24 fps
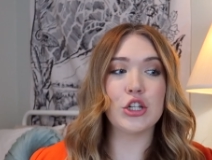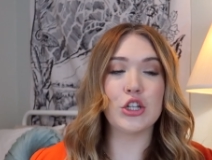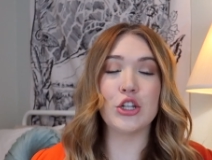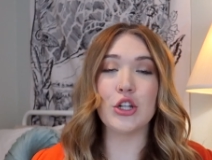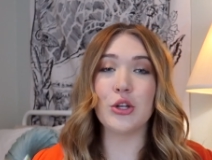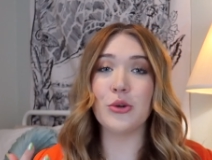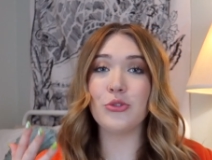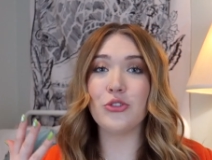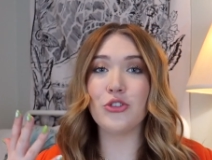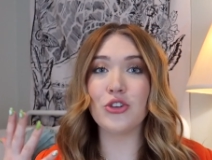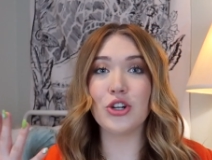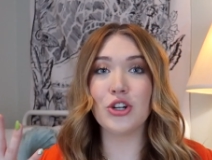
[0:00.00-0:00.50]

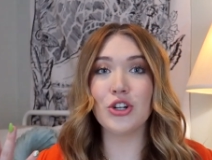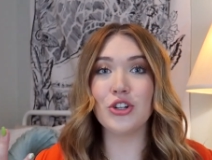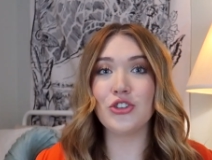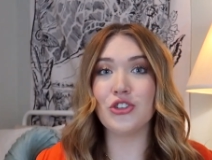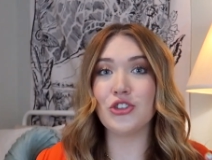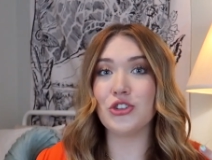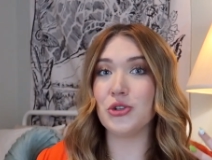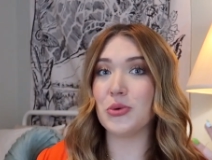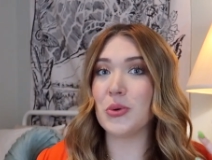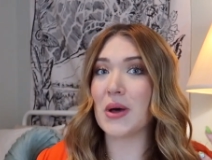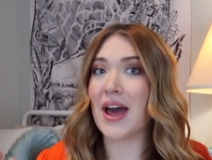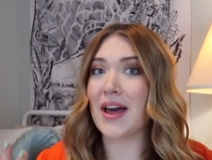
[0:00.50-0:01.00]
closer
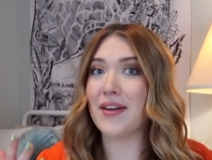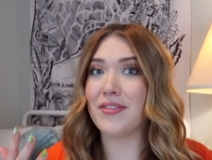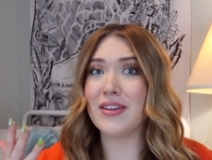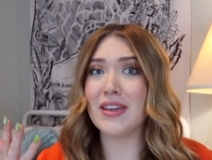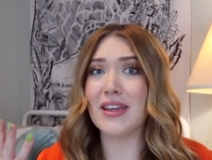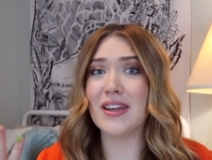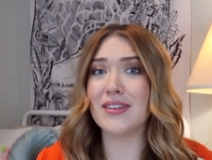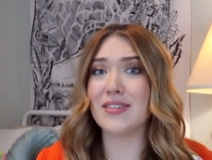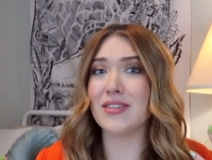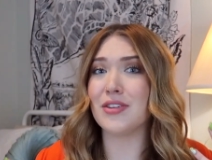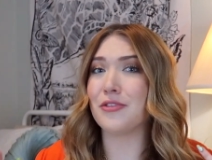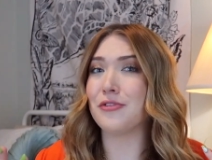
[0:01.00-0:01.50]
to having
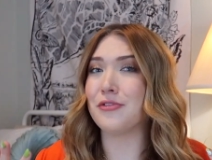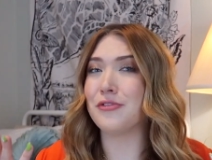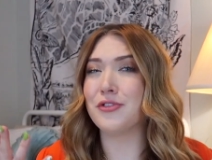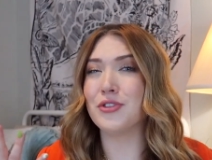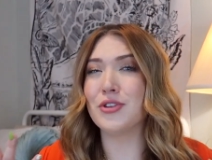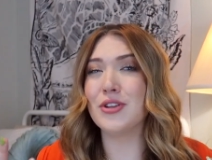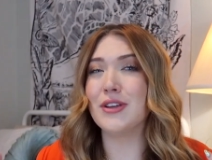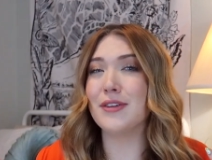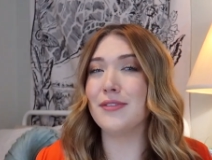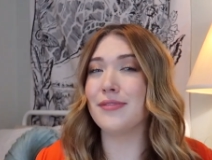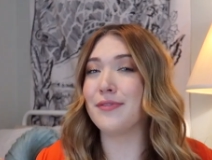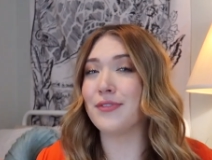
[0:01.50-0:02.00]
it
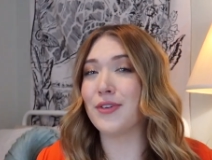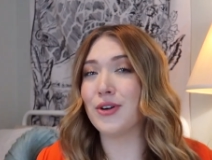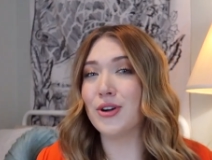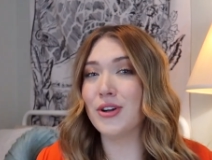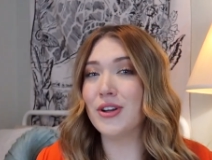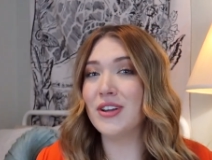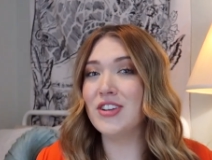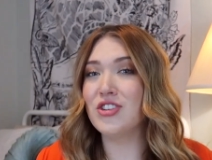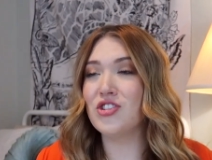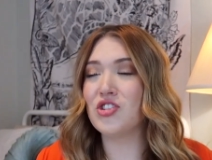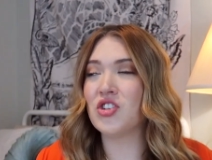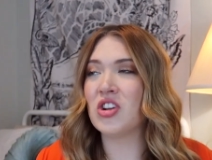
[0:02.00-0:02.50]
fully
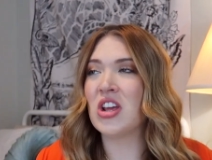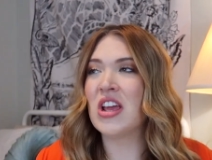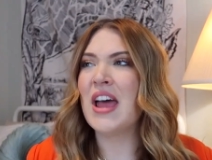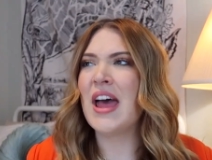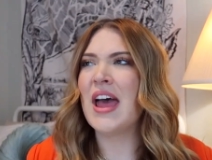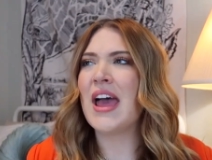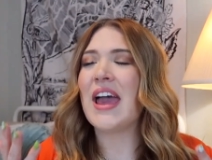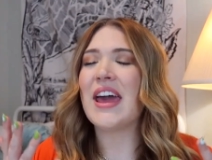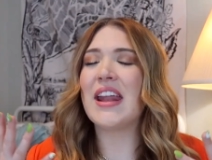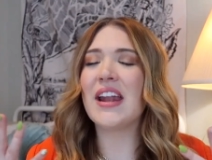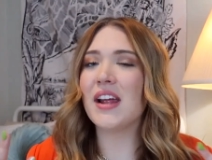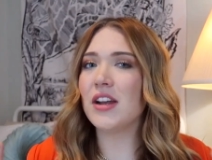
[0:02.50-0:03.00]
furnished.
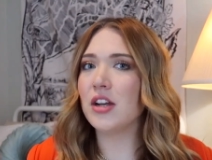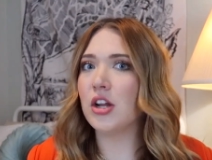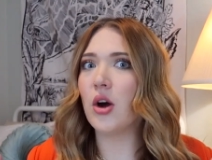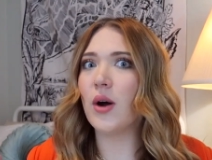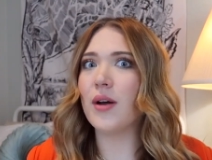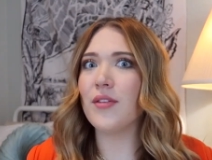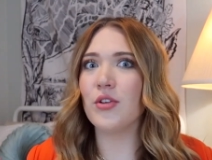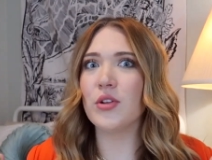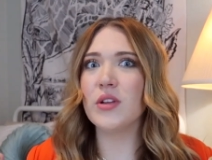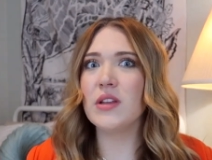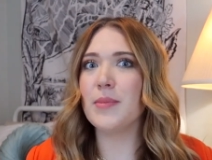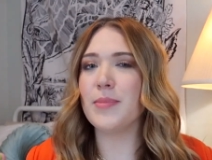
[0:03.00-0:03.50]
And I know
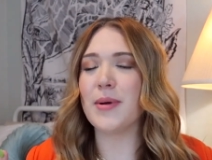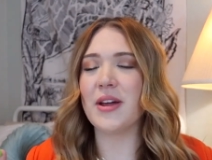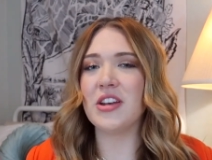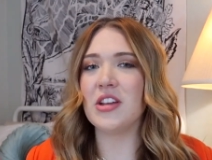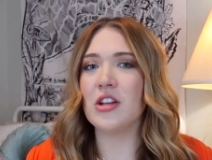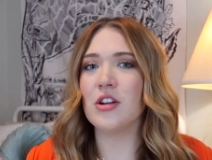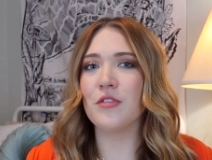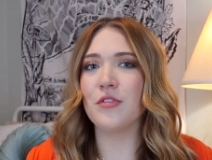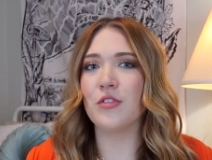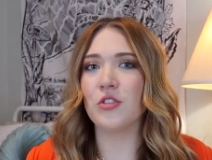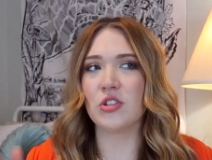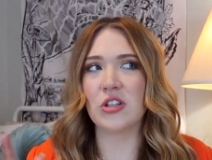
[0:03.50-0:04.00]
I've only been
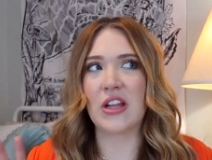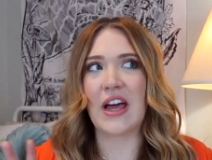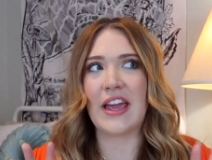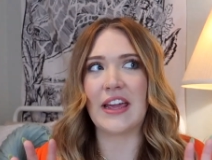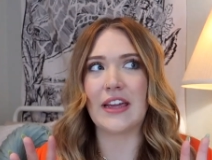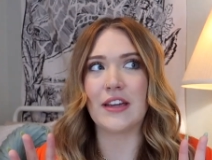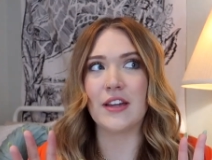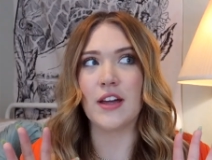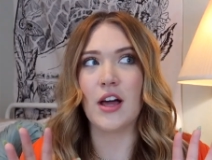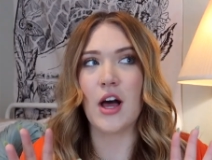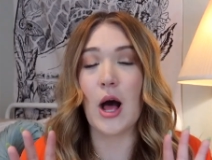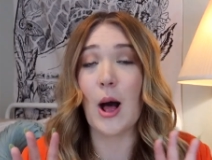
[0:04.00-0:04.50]
here for
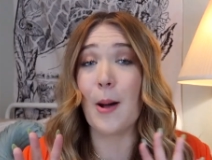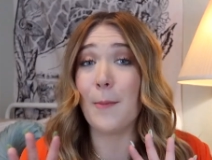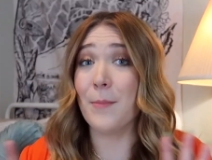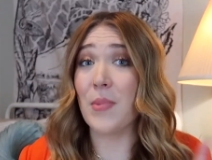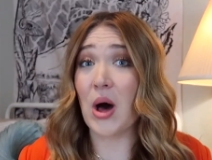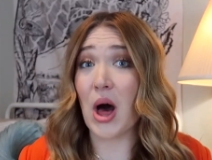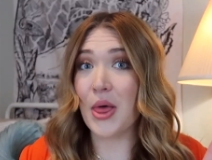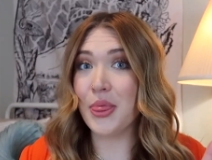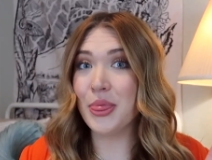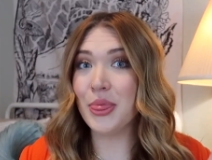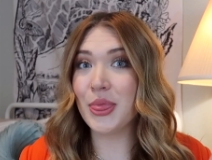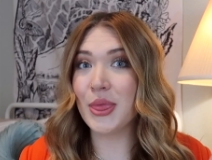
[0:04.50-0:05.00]
like a
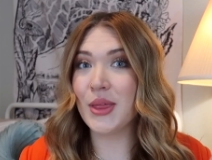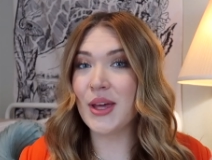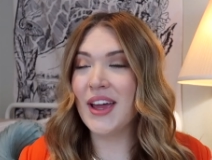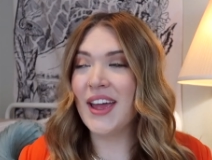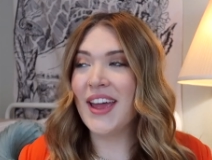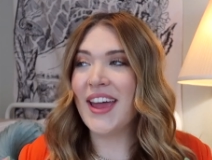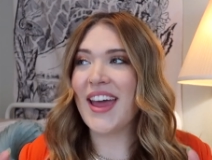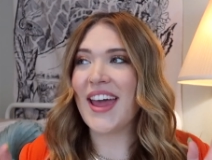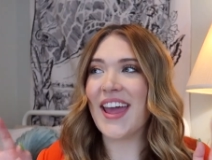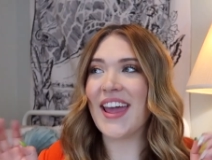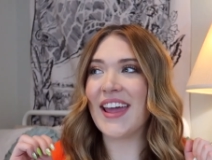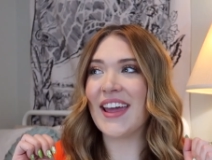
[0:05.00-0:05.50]
month,
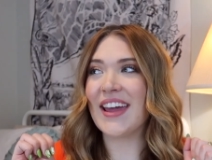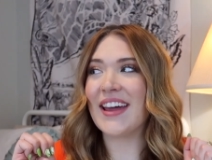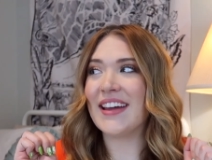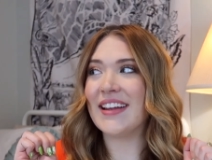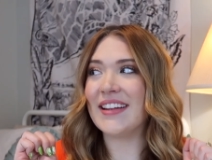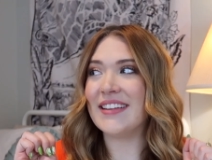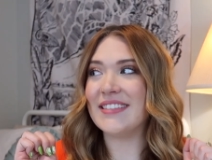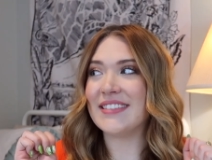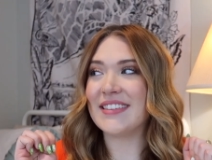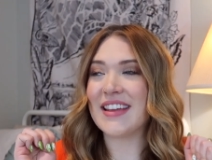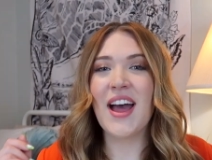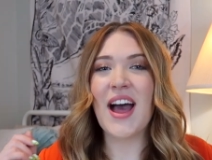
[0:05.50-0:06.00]

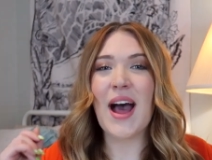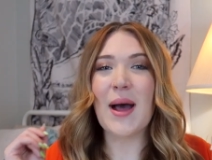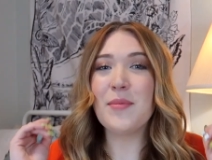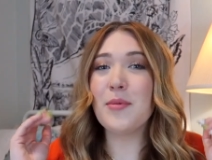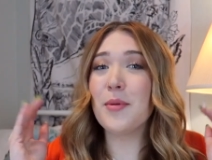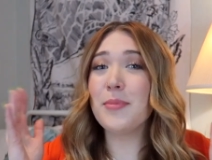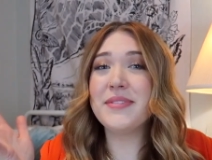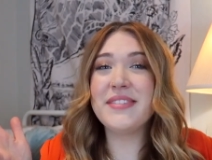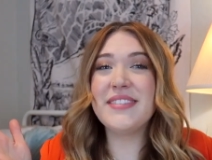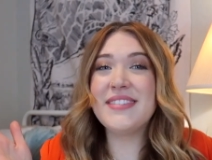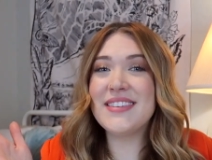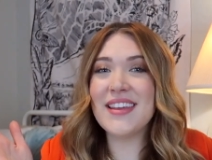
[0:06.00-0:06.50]
and I'm
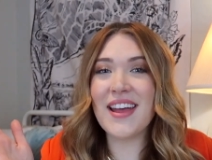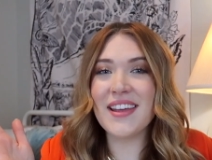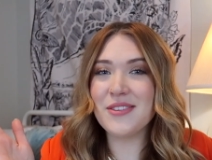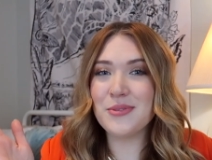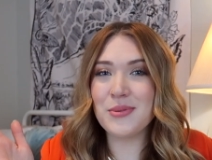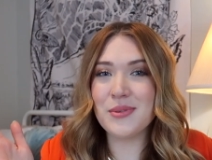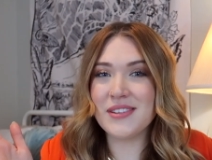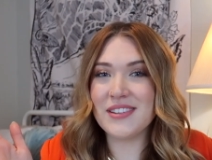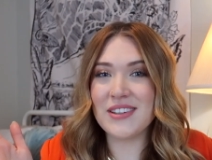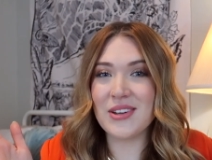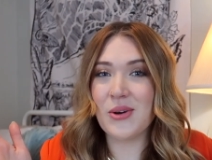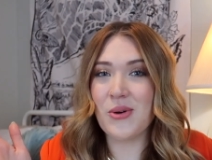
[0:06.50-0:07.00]
obsessed
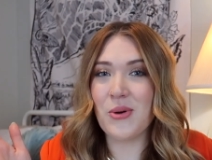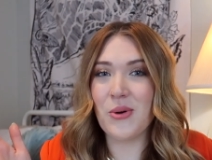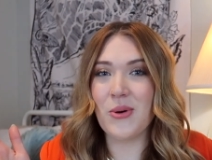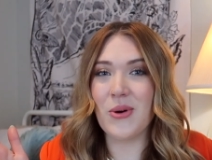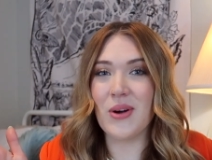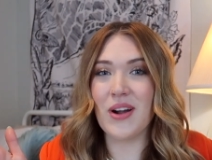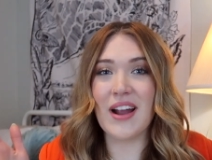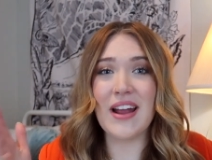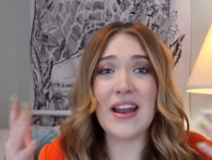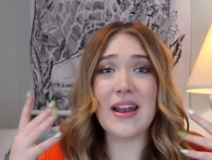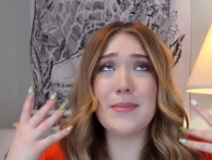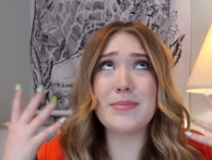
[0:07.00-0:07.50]
with
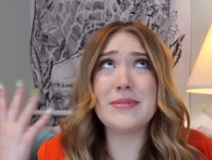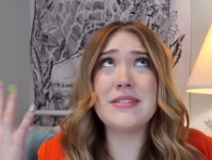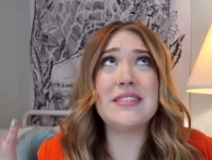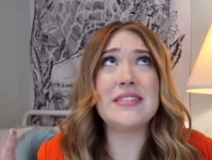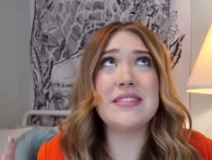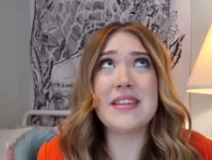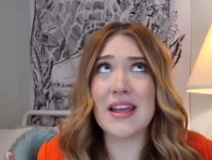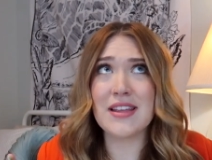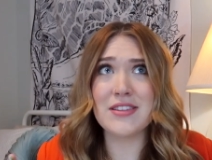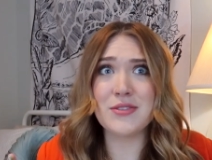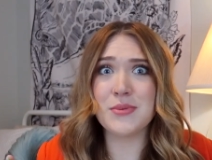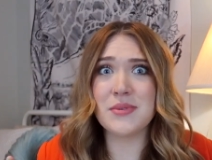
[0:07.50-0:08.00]
decor and
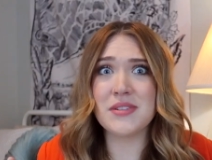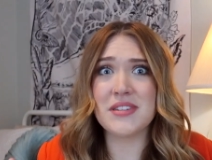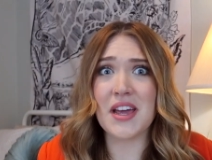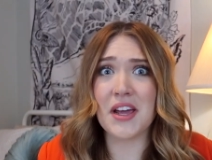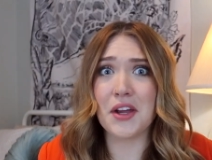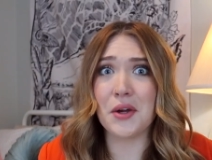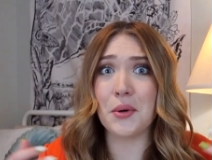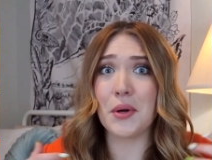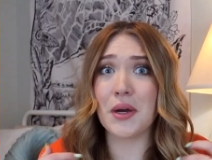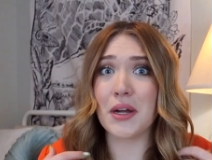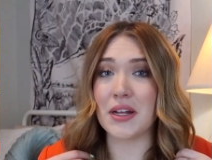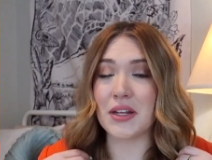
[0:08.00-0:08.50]
obsessed with
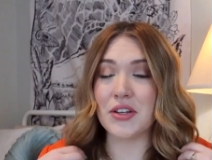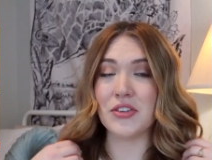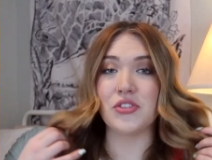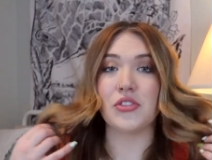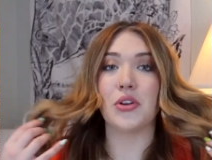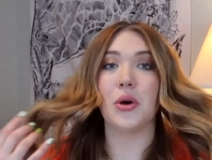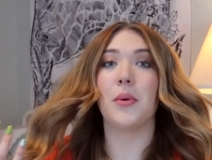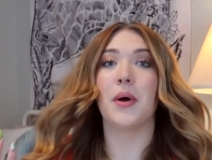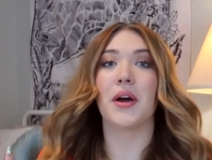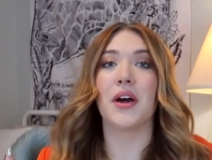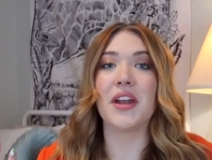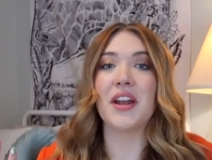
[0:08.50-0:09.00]
decorating.
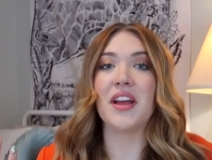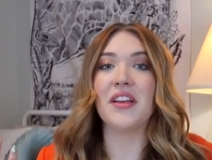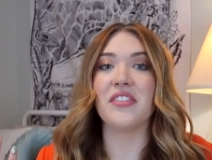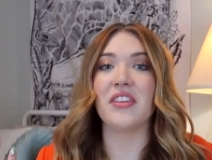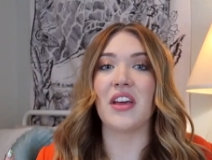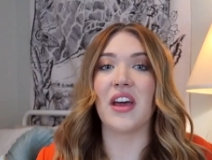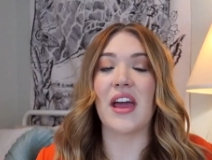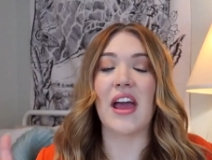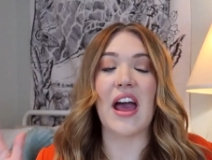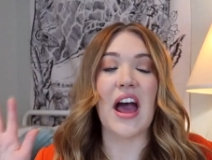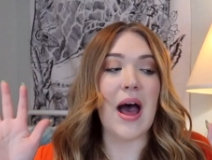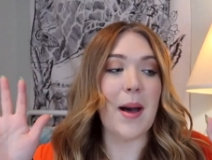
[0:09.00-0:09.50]
So what can I
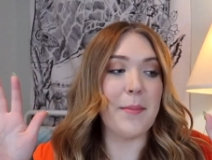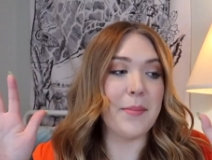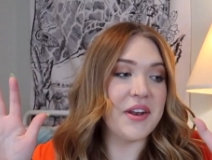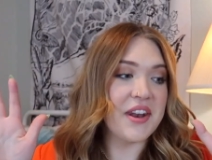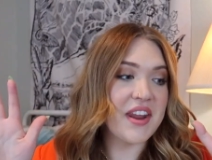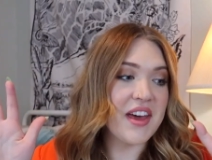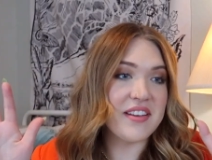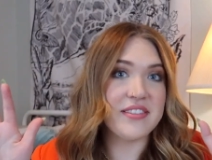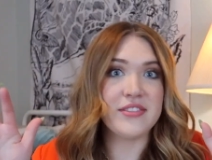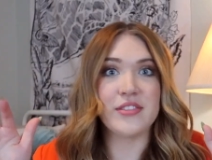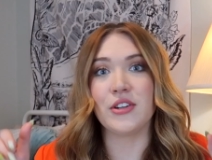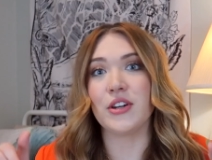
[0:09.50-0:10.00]
say? I'm a
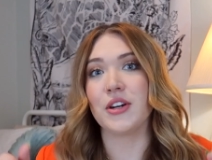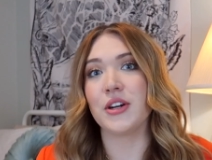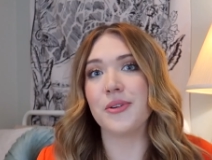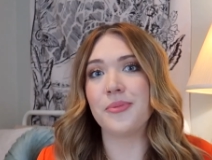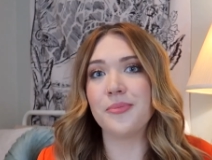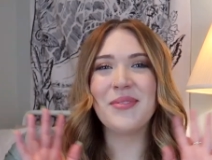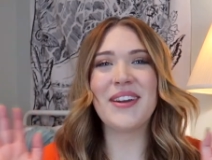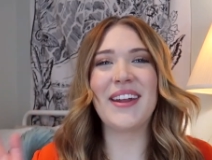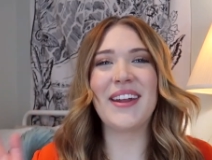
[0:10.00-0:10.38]
nester.